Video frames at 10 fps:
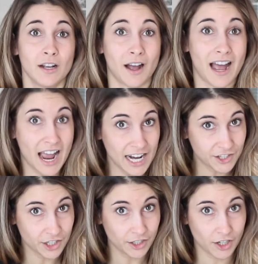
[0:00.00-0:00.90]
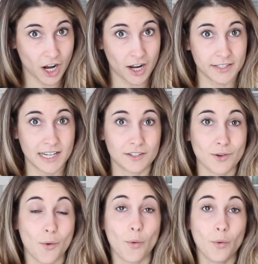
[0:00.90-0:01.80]
high sugar content
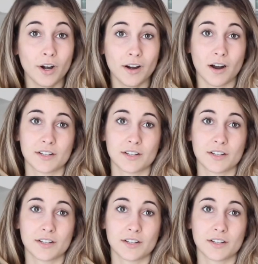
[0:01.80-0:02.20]
or